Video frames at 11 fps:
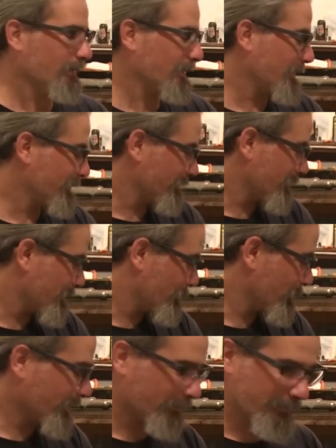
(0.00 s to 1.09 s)
And uh,
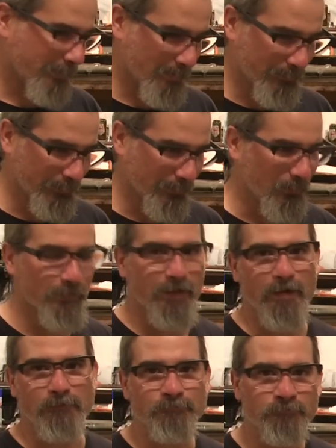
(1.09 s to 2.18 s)
what else happened? Oh yeah,